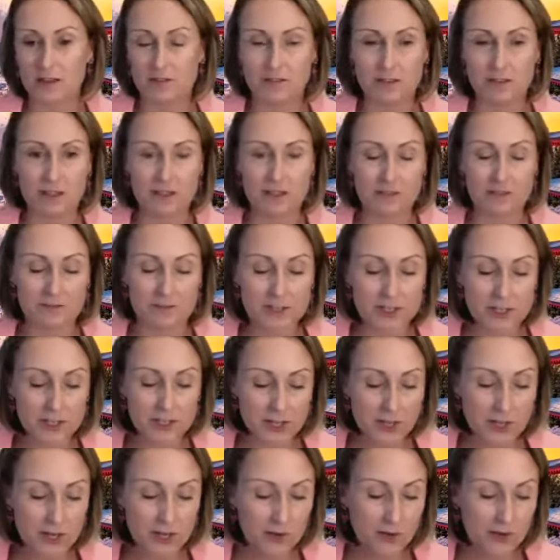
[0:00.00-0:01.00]
via the
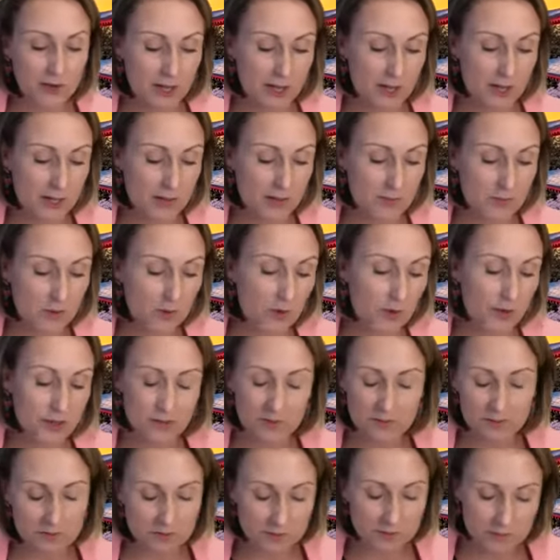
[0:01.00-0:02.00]
video, or
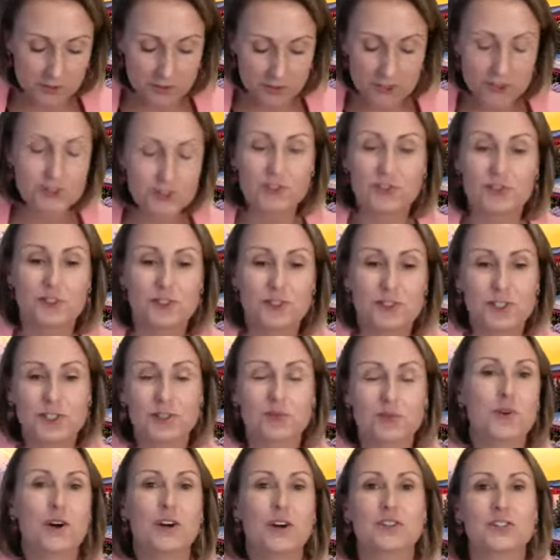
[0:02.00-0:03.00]
just
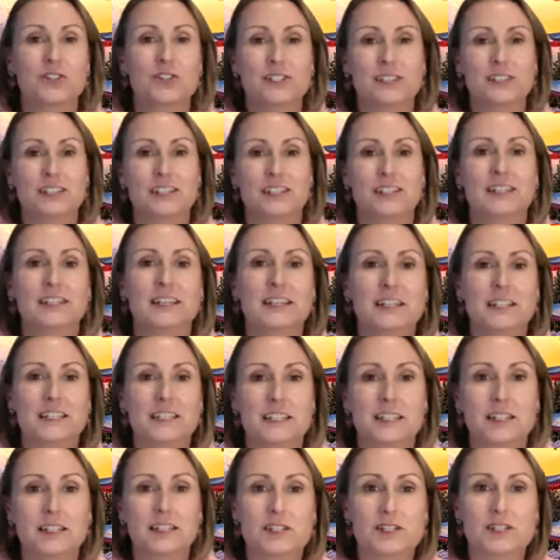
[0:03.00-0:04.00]
to watch and to
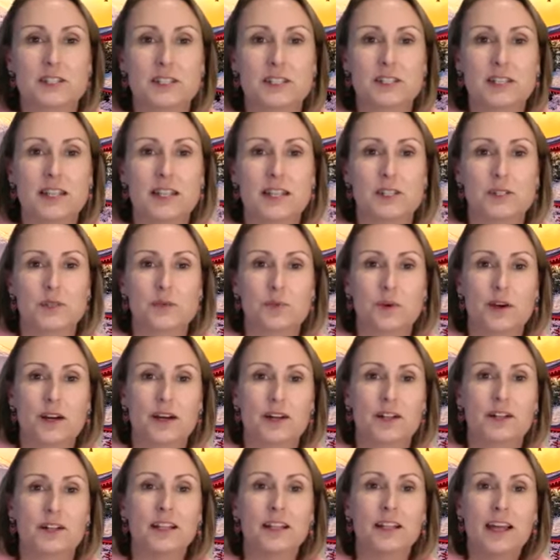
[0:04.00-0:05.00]
listen as
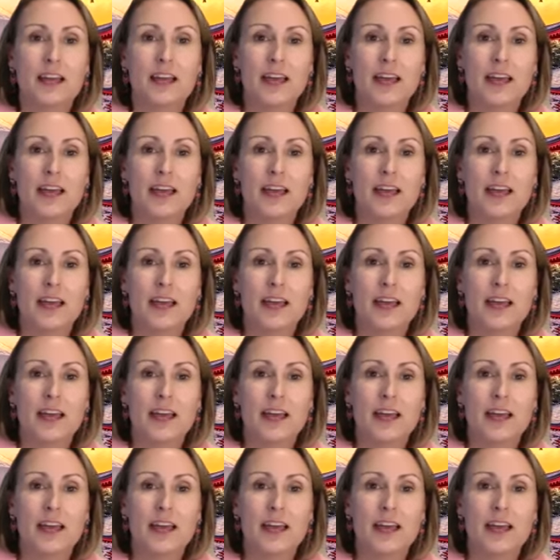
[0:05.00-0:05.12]
well.